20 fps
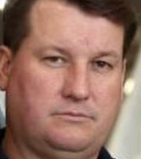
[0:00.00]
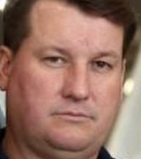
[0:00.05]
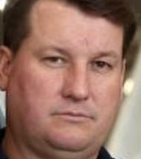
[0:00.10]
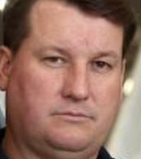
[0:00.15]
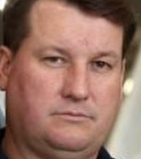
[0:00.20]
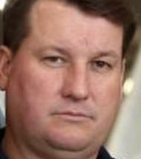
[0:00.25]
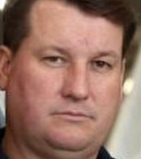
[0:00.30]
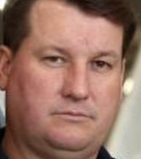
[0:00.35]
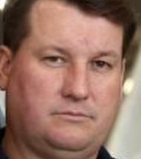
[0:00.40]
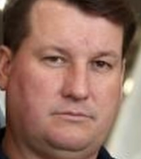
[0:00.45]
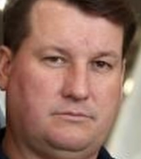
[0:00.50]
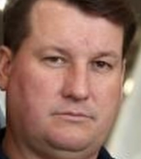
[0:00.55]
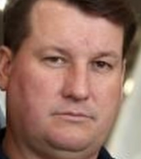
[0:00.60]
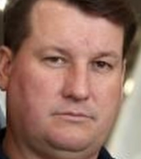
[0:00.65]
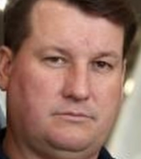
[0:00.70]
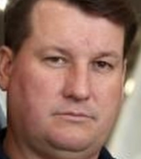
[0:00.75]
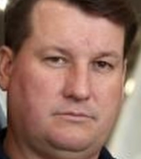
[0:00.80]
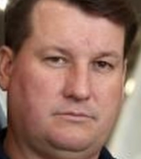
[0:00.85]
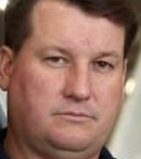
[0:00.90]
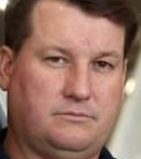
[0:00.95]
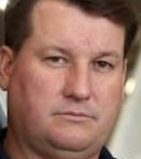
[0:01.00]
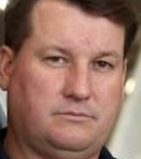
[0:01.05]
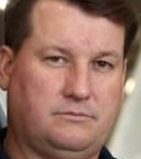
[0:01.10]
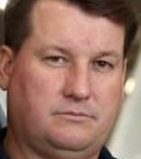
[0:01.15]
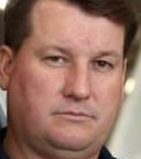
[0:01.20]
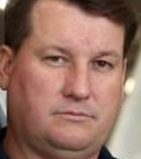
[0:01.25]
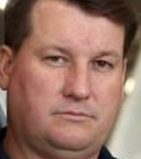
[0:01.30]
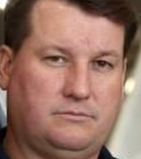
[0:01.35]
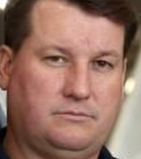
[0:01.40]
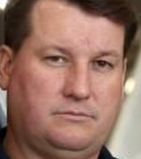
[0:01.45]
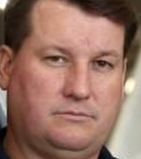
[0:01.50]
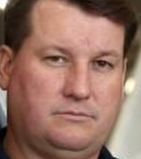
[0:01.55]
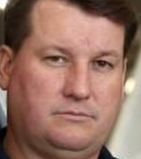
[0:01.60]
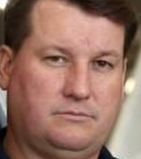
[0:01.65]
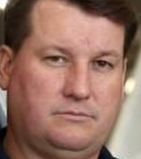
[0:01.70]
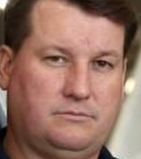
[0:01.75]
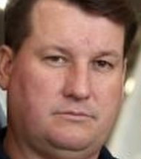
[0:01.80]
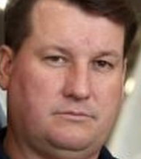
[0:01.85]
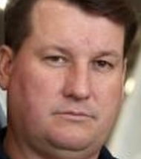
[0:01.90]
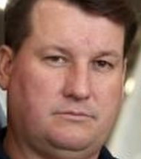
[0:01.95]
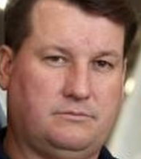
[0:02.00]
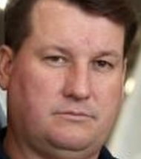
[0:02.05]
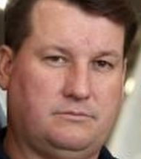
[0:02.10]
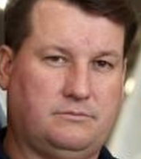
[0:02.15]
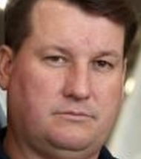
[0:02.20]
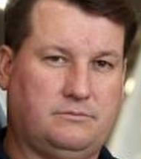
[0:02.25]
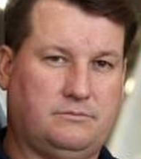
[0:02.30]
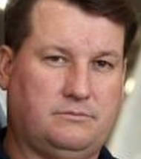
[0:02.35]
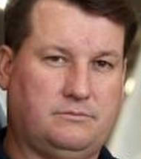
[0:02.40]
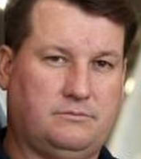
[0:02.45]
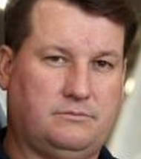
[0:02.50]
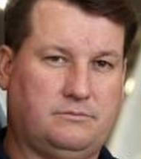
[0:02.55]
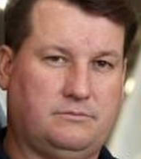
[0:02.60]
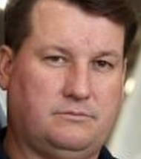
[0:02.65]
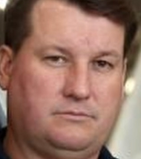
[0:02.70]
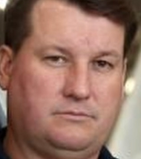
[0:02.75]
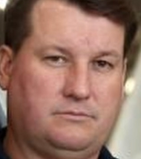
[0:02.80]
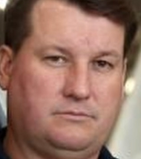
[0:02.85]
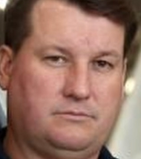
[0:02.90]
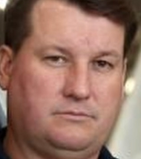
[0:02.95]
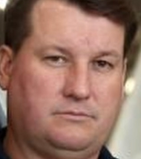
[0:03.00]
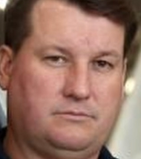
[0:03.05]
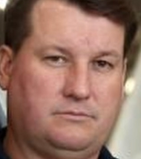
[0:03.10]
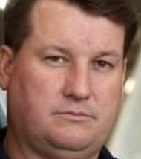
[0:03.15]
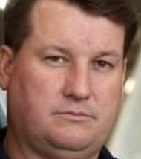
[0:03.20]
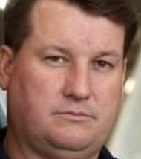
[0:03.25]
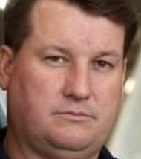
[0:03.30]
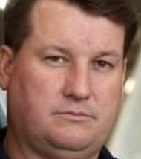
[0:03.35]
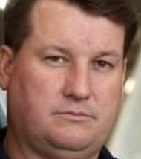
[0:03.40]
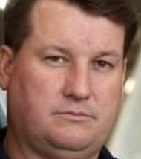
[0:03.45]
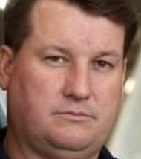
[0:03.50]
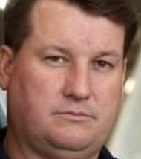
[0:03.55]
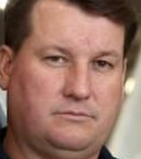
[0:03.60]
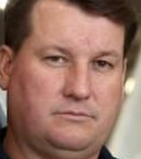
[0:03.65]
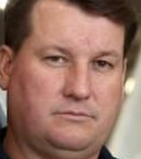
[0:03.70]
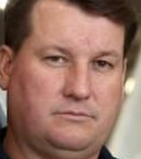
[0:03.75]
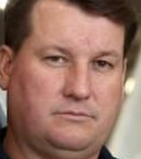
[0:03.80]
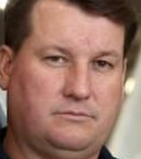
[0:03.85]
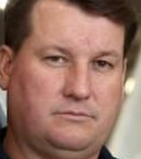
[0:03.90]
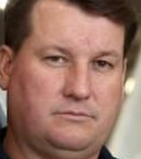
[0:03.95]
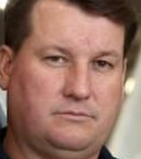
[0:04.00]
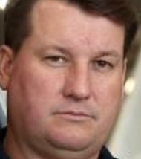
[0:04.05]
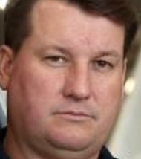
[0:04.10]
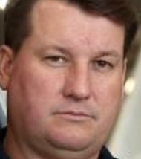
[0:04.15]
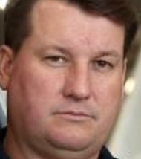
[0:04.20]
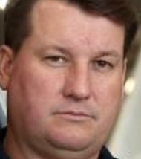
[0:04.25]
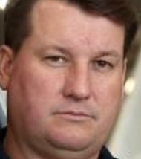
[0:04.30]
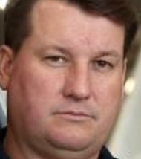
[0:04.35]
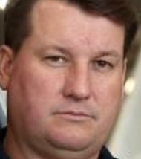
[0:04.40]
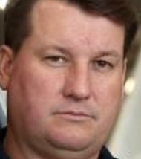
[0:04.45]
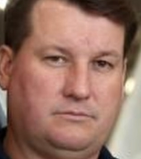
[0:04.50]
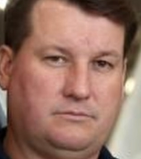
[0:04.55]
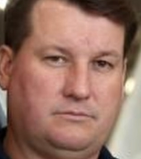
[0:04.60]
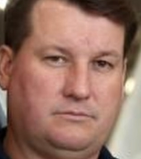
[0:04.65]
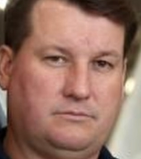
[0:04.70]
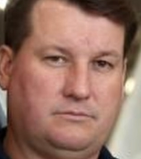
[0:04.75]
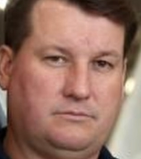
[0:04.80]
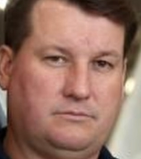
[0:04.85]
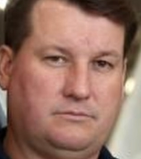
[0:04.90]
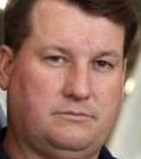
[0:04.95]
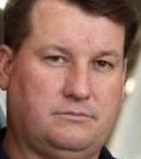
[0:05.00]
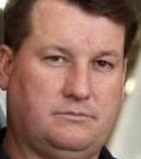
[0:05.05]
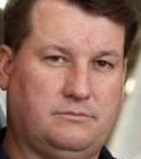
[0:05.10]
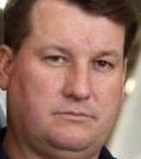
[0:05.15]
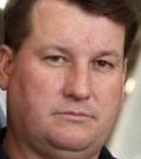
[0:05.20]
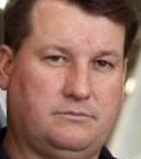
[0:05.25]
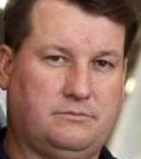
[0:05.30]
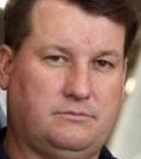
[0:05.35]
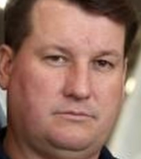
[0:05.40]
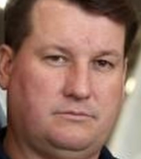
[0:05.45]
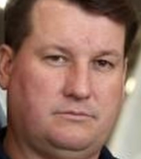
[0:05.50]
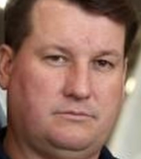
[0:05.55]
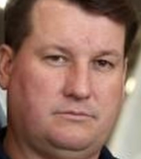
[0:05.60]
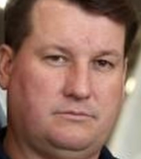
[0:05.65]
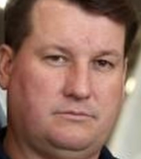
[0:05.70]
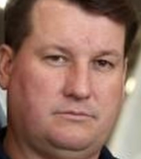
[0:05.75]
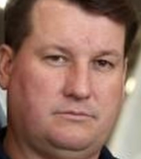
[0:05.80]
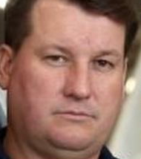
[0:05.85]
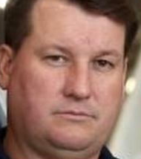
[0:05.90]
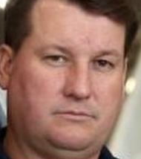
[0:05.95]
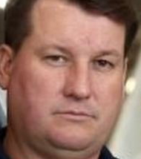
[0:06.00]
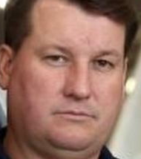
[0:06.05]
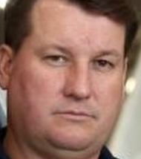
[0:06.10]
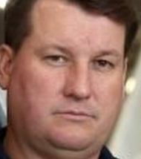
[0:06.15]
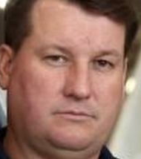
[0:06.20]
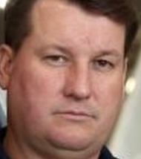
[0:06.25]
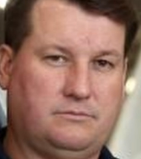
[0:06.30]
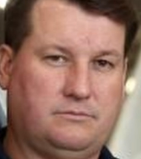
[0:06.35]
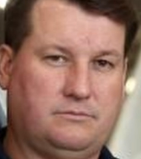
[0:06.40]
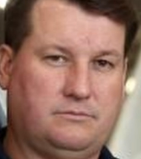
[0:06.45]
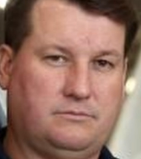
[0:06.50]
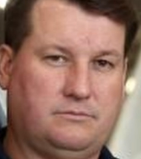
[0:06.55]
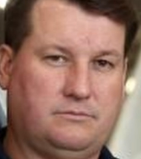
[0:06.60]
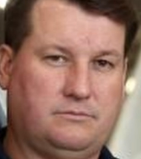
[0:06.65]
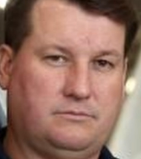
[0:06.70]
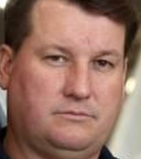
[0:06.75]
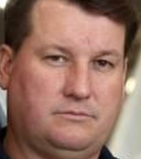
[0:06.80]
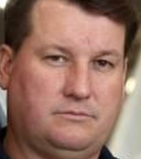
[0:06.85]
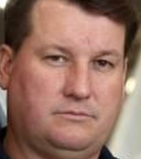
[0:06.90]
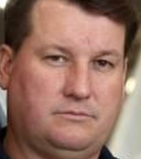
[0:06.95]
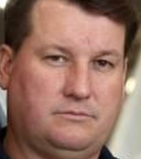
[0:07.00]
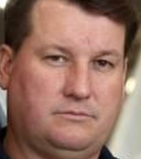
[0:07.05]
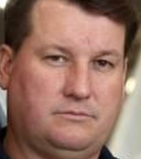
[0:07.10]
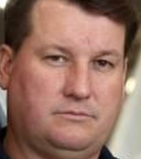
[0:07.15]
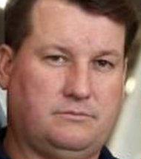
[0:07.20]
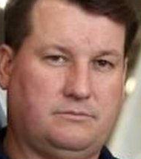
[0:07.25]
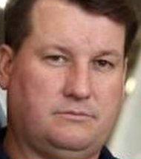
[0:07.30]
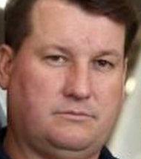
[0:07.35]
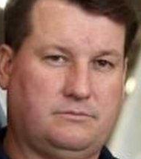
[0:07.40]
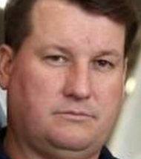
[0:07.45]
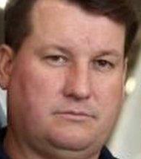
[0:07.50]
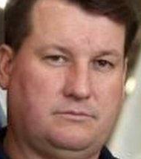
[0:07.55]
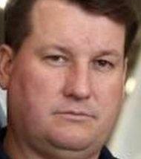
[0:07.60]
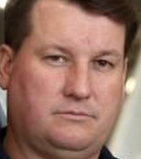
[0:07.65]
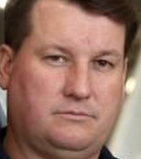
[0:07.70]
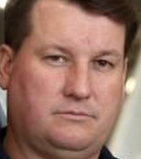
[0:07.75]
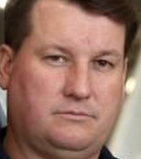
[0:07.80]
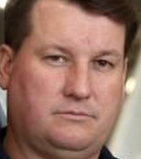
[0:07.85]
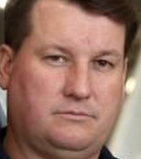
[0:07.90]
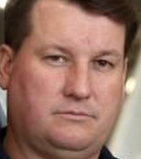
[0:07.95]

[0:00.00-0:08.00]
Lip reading: [no speech]